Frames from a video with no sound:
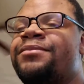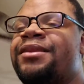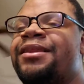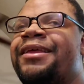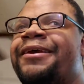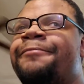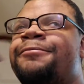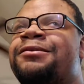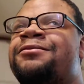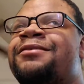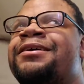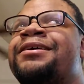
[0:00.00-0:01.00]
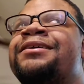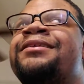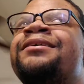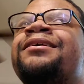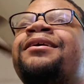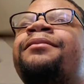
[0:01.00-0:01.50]
they
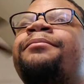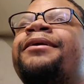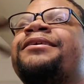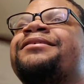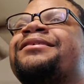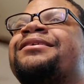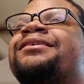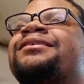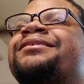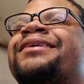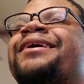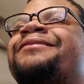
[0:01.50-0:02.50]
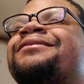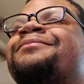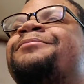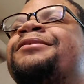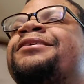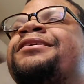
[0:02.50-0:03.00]
portrayed Mexicans
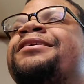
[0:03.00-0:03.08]
as being